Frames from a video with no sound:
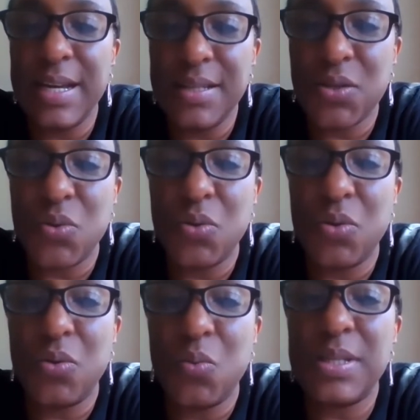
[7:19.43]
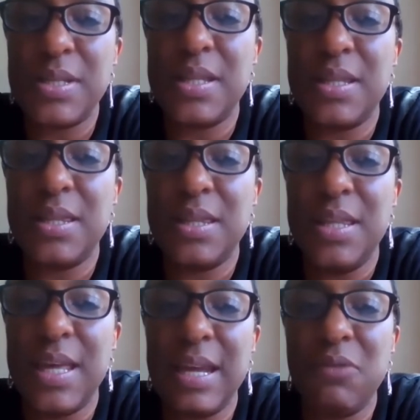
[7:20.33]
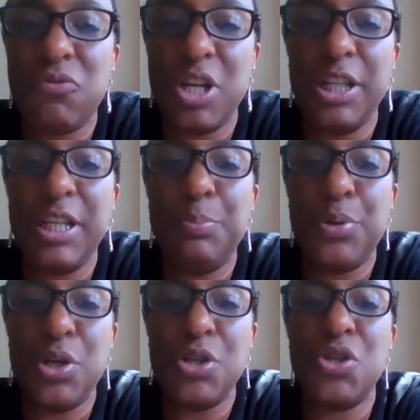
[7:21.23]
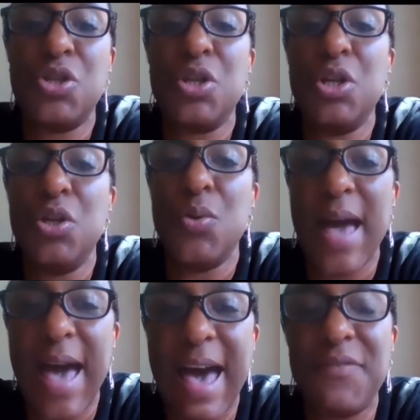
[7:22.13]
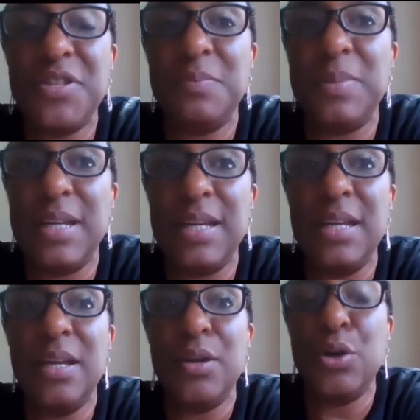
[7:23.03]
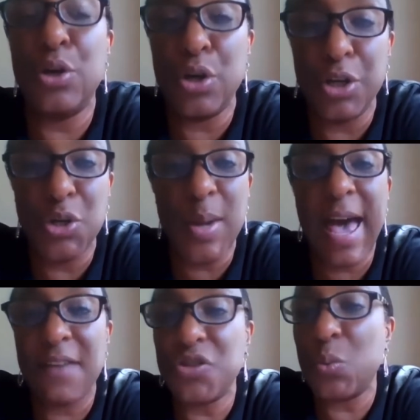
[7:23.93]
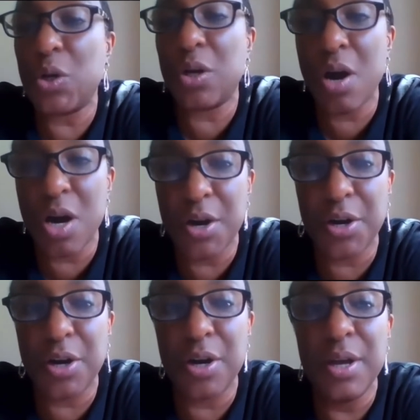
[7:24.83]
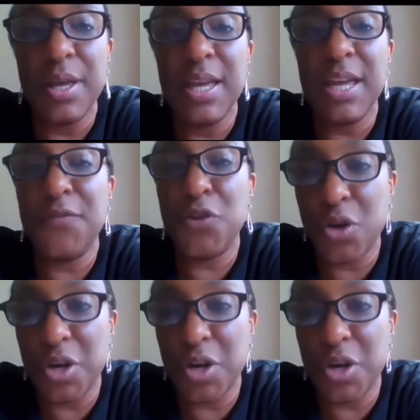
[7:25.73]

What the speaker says: school was they really pushed, you have to be good, you have to work harder if you're going